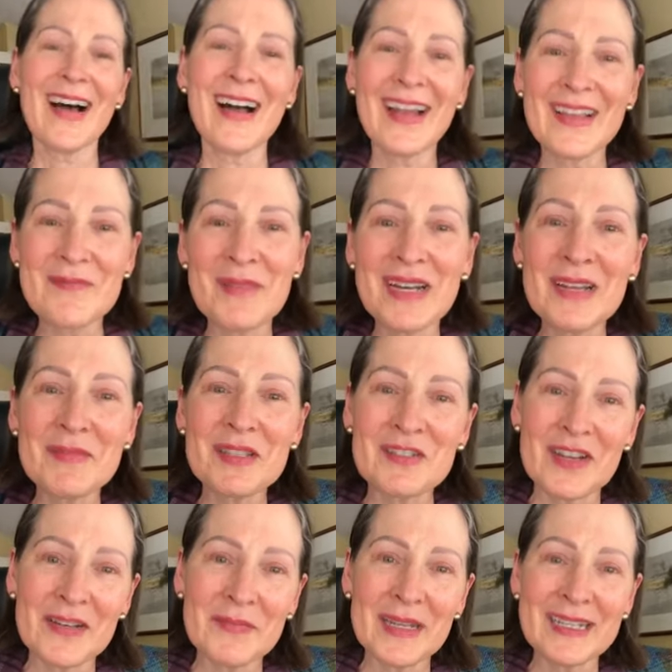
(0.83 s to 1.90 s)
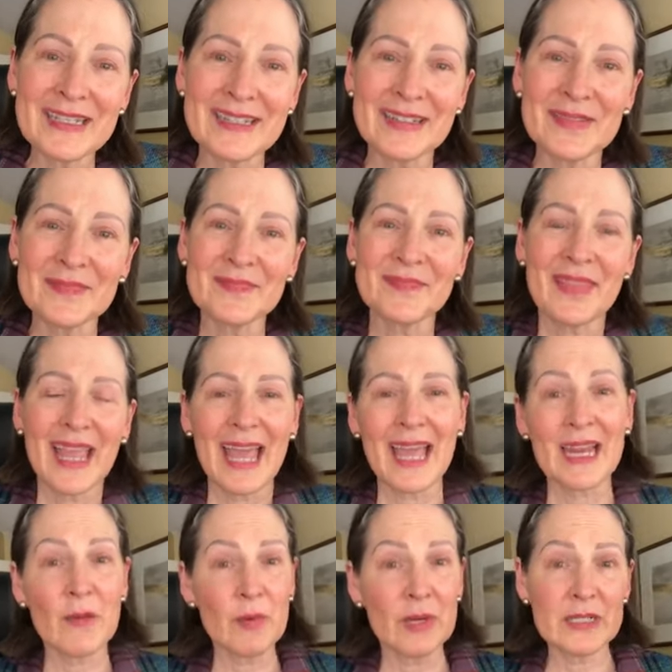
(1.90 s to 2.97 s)
Hi, my name is Jane Mason,
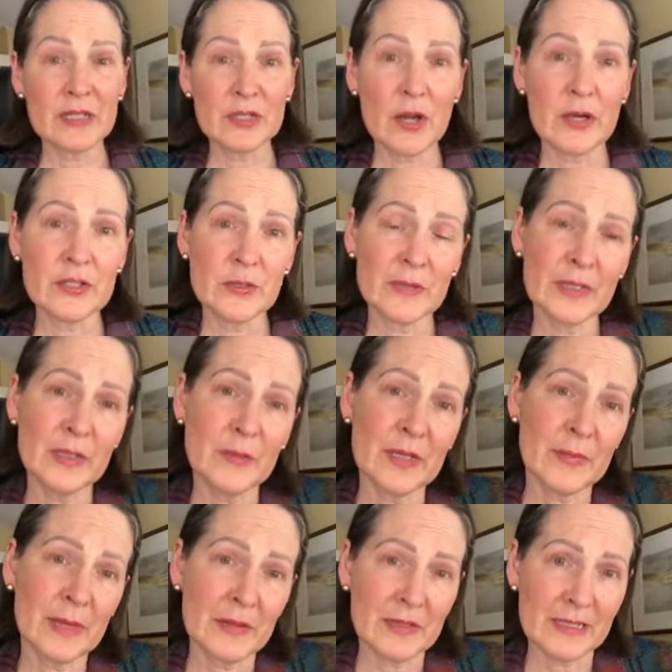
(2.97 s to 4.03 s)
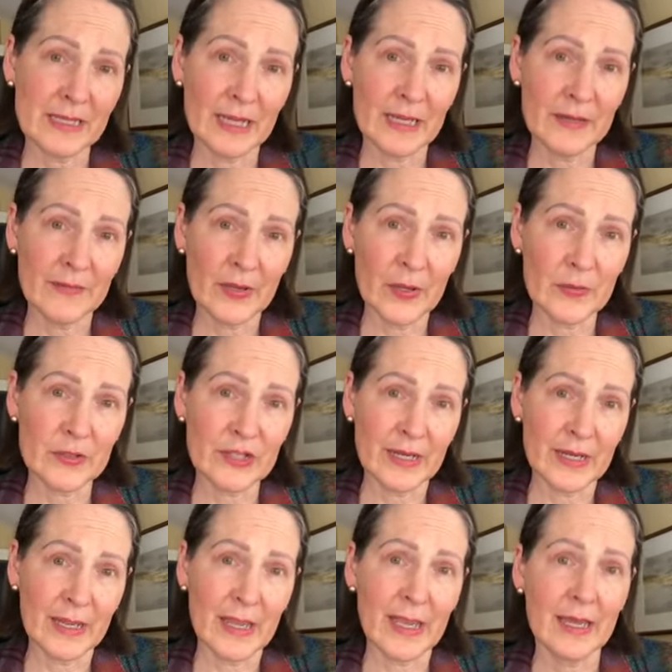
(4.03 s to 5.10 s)
and I wanted to talk to you a little bit about executive
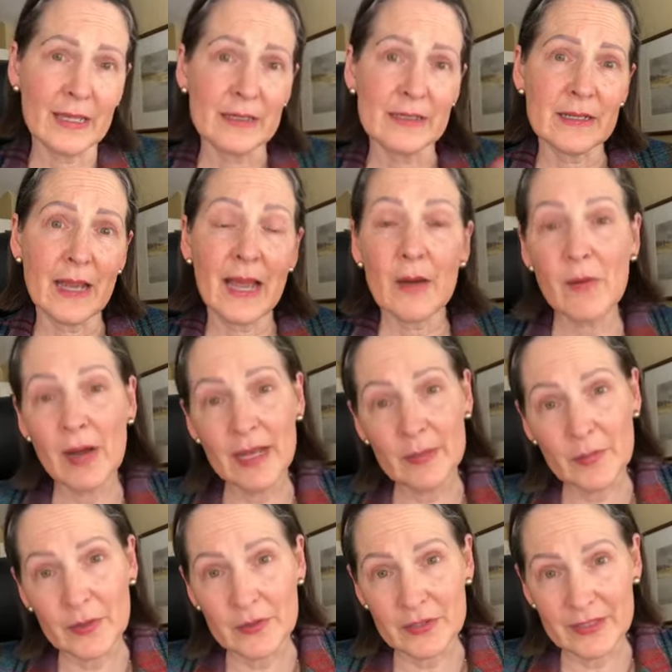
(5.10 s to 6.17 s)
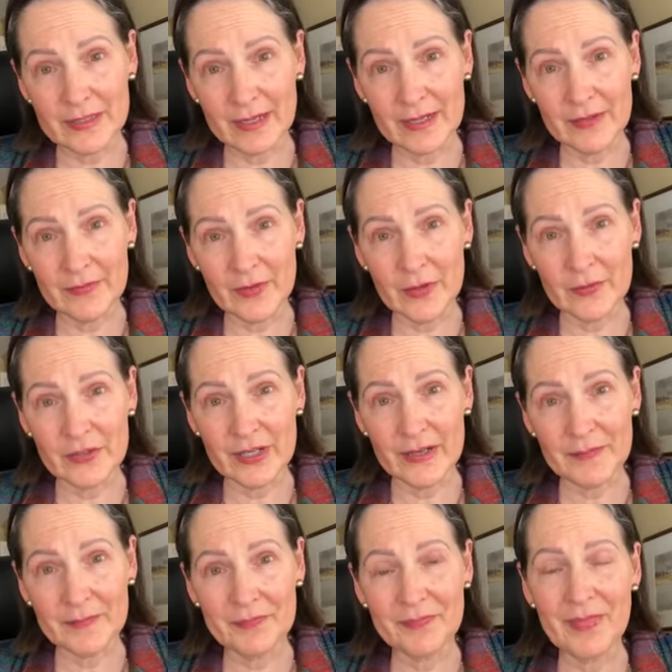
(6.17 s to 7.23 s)
coaching and how I approach executive coaching.
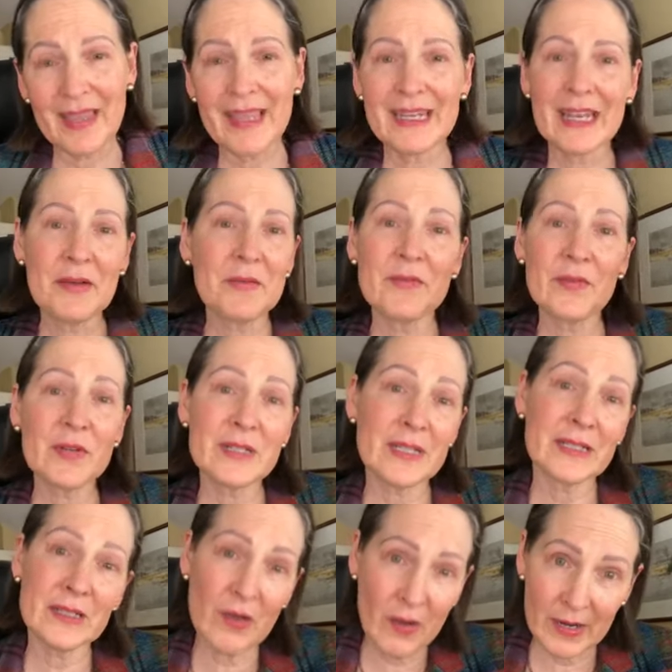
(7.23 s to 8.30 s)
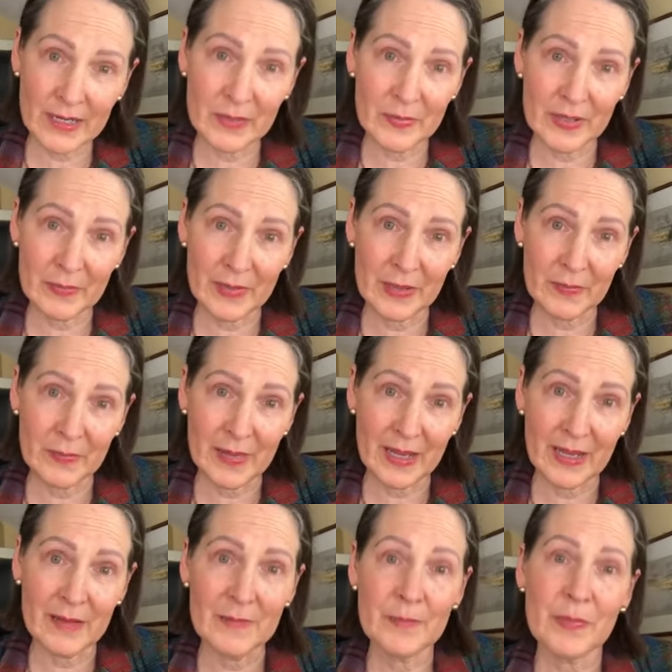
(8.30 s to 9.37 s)
Now, first, a tiny bit about
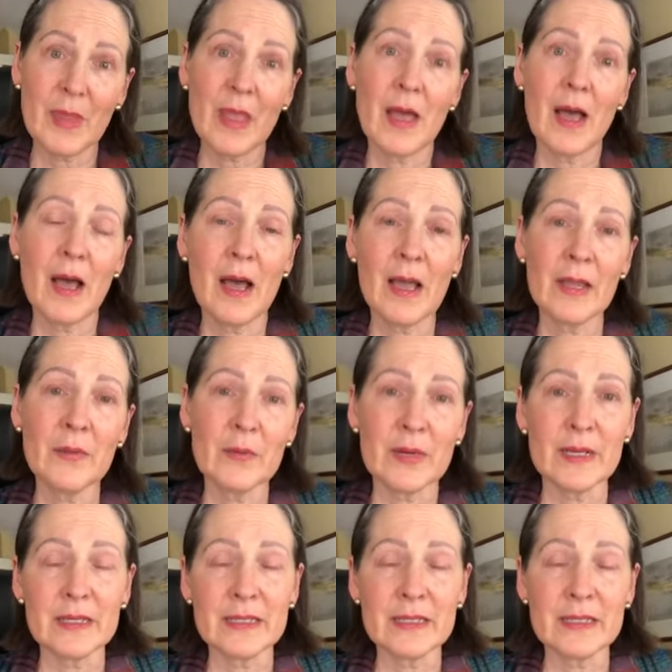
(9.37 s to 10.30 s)
me. I